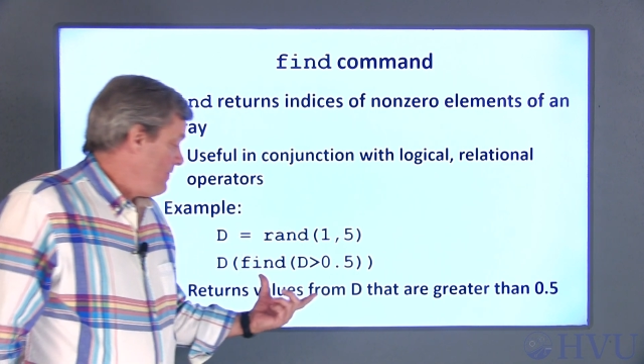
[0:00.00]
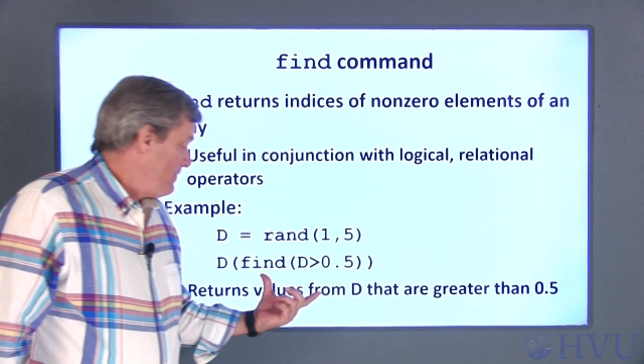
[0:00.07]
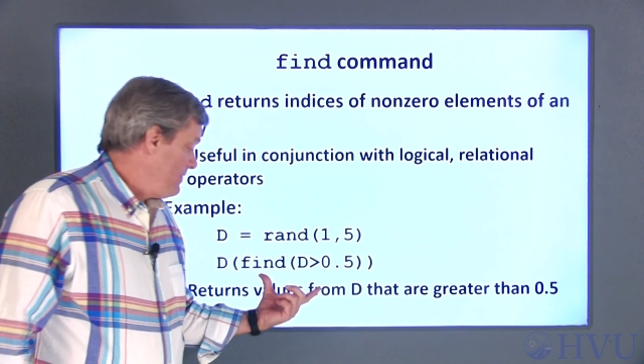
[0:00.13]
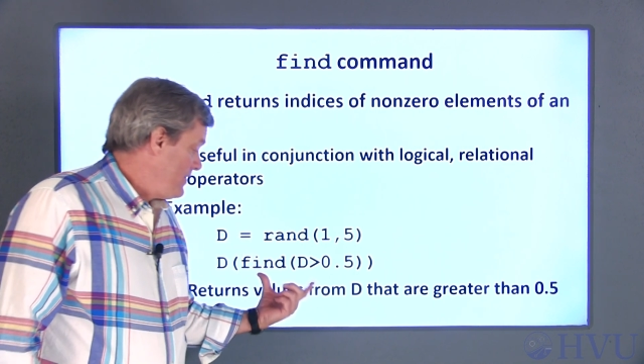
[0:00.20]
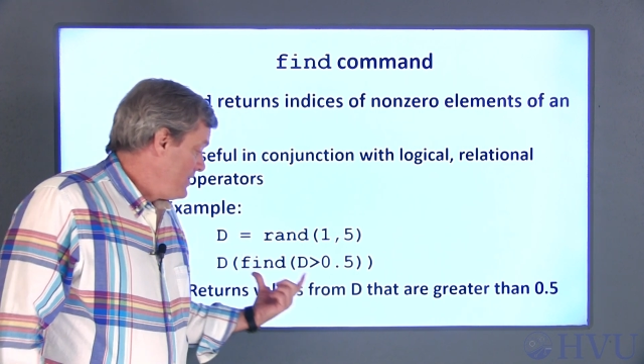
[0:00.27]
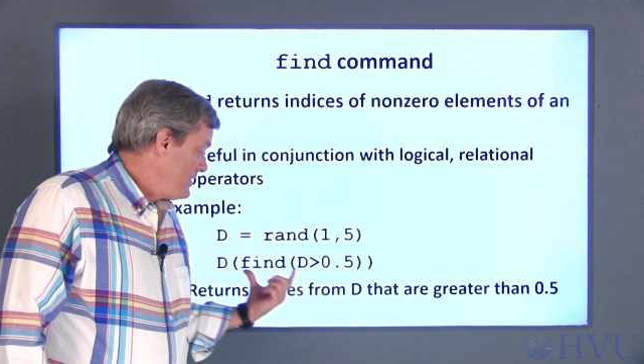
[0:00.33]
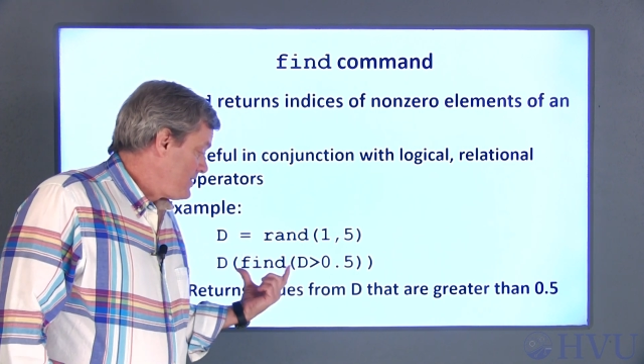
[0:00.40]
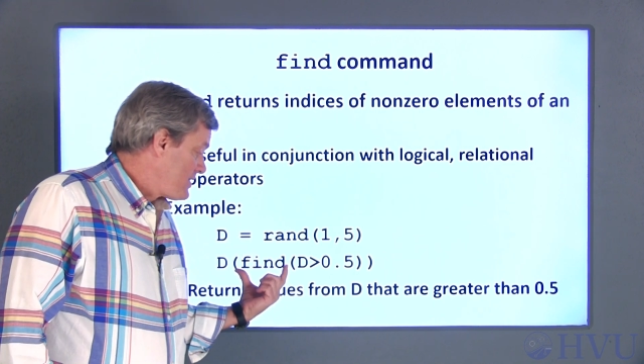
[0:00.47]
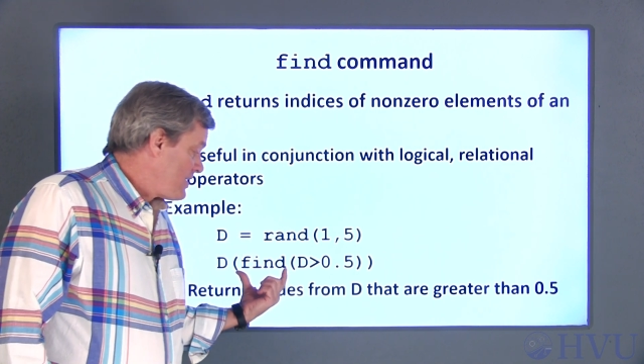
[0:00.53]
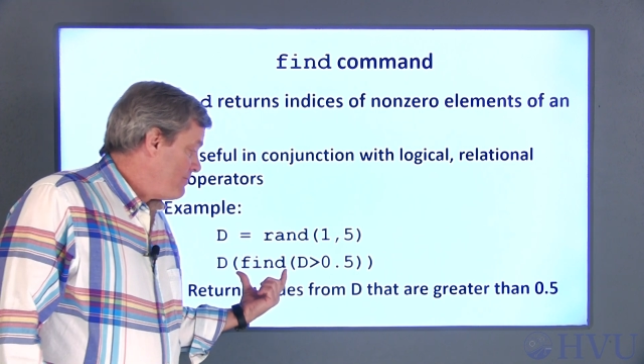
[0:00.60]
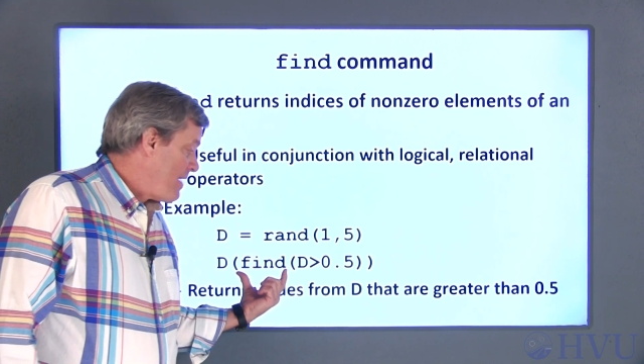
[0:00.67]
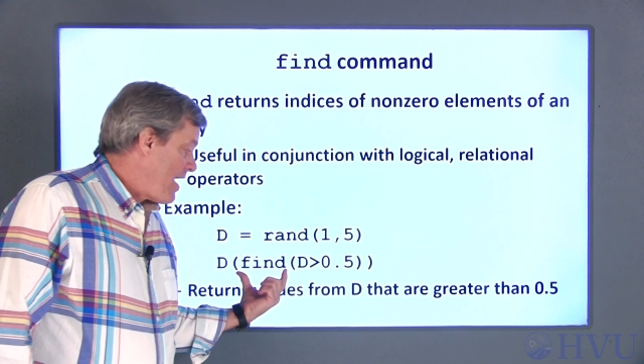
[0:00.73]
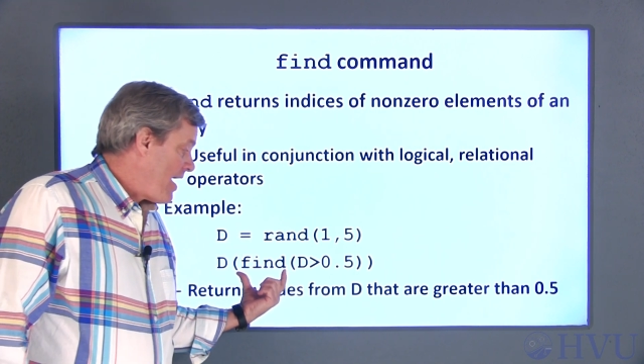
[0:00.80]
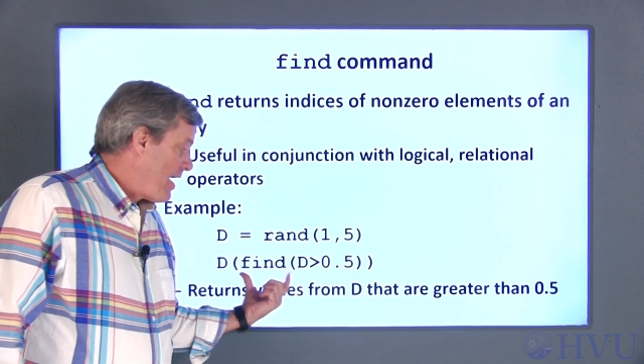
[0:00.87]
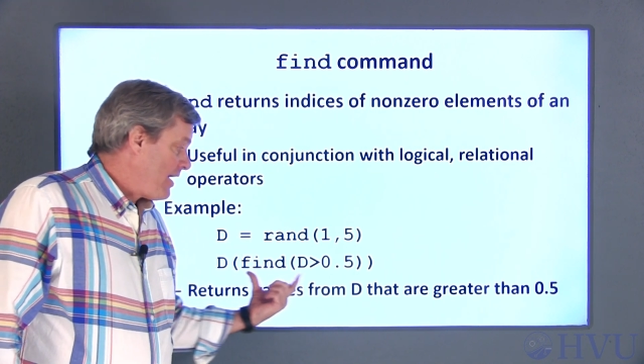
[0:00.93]
This
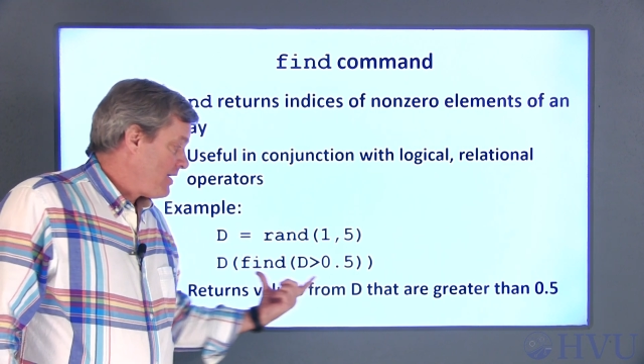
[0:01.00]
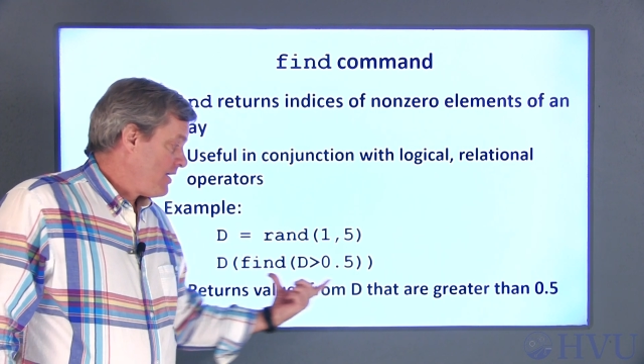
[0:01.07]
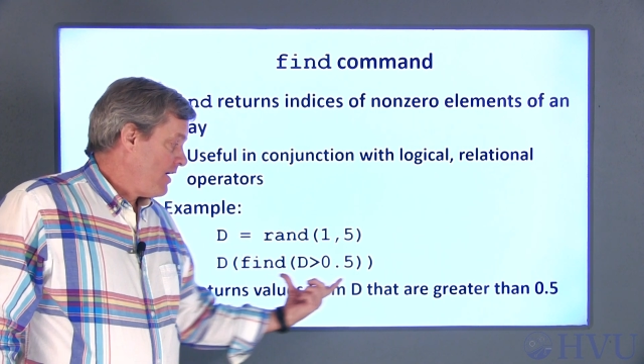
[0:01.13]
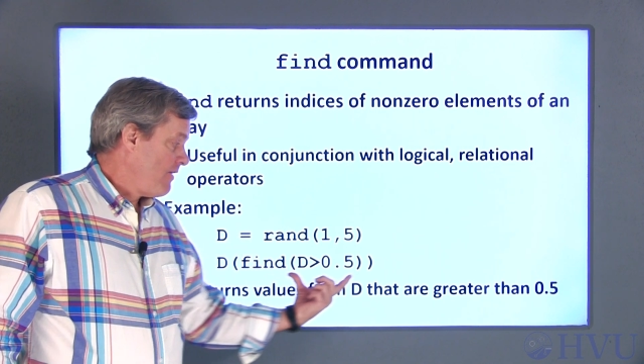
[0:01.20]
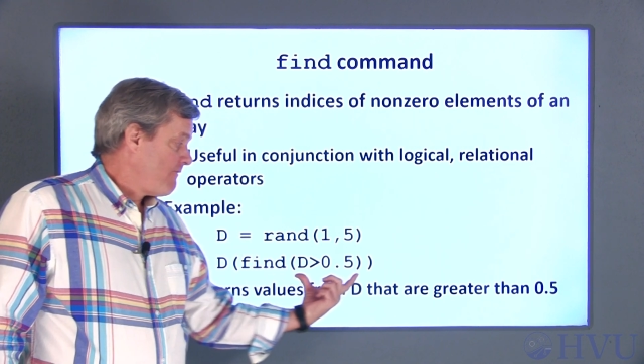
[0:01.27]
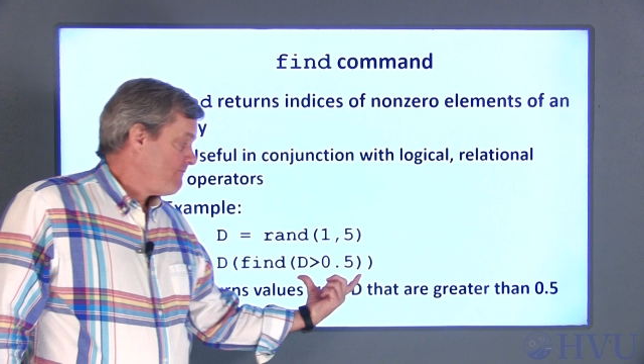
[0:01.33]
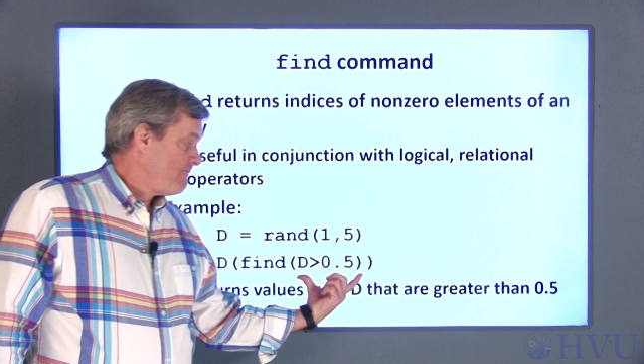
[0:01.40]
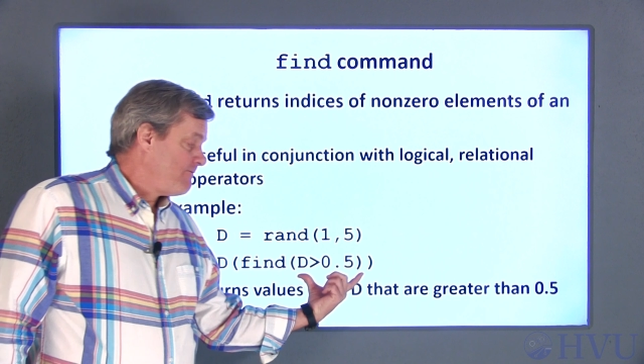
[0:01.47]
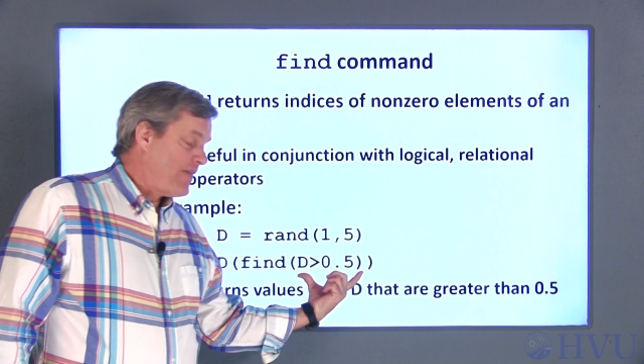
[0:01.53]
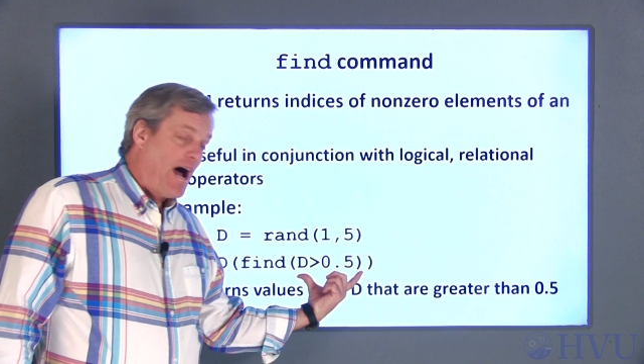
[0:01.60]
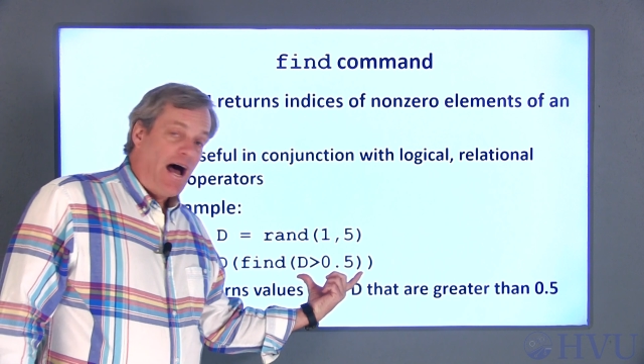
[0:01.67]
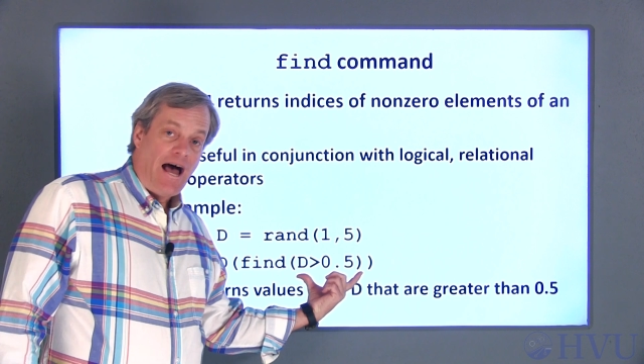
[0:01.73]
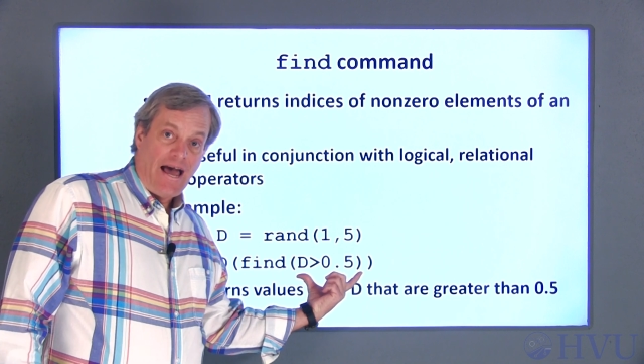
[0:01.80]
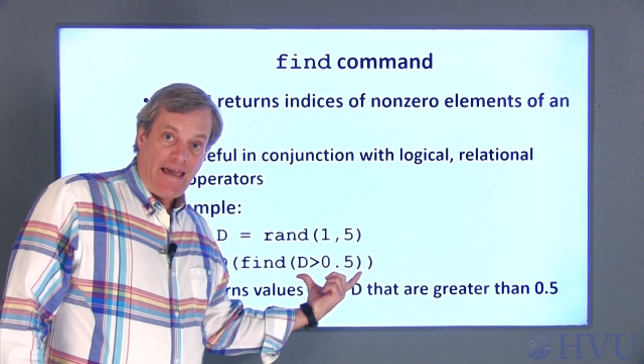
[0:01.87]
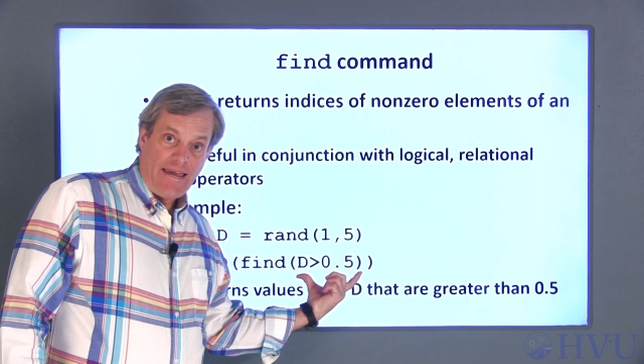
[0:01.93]
command
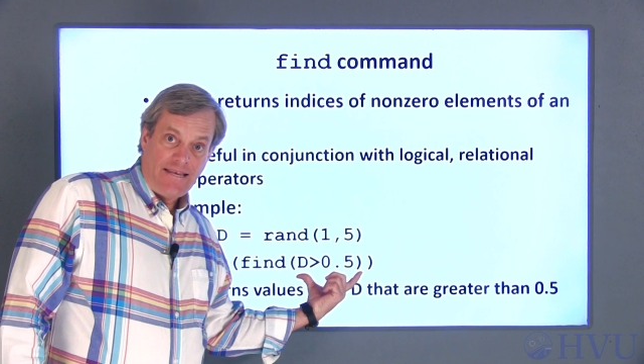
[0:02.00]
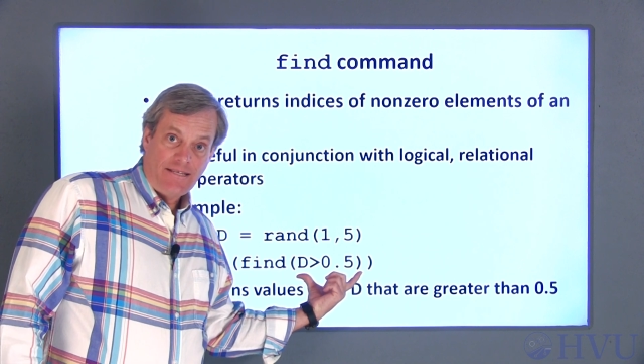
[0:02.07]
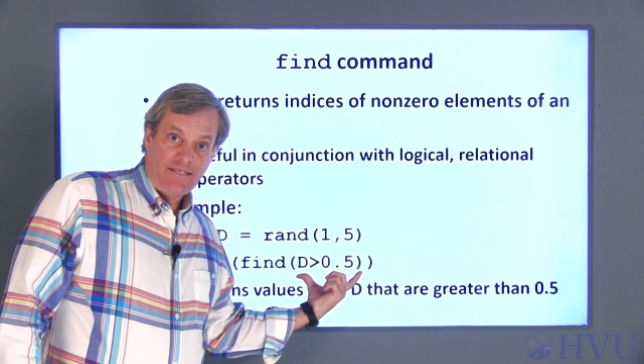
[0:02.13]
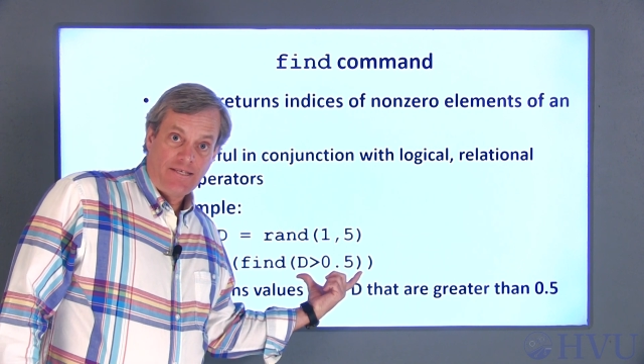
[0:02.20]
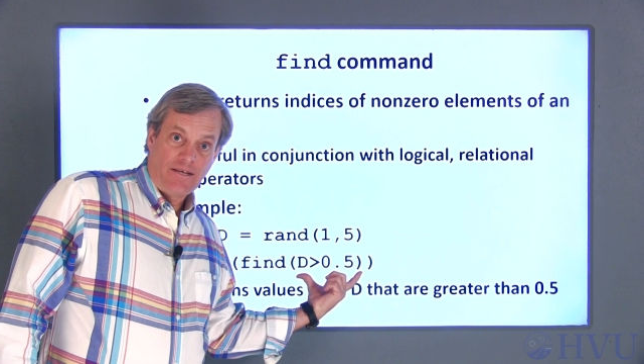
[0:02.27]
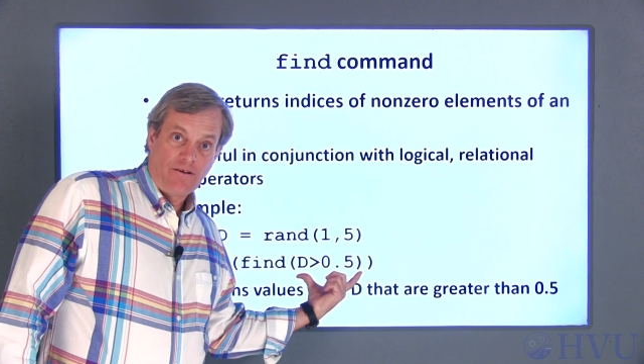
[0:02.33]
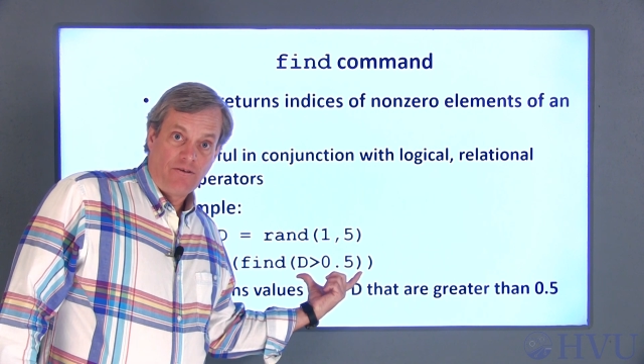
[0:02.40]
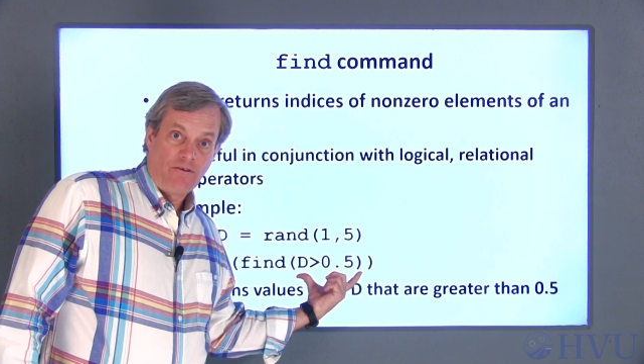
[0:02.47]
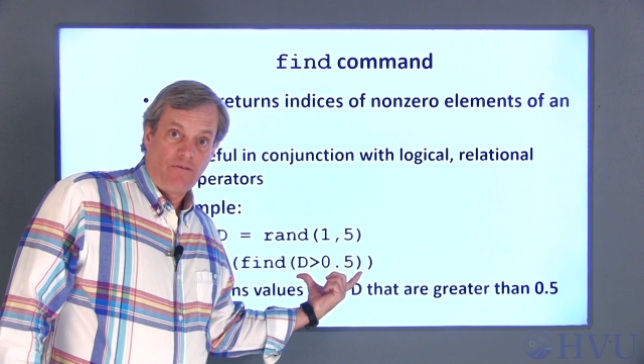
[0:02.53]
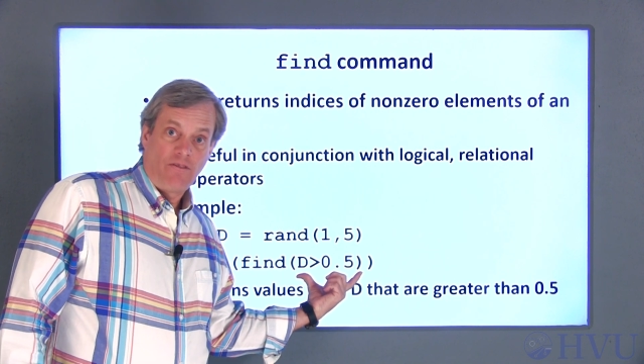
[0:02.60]
finds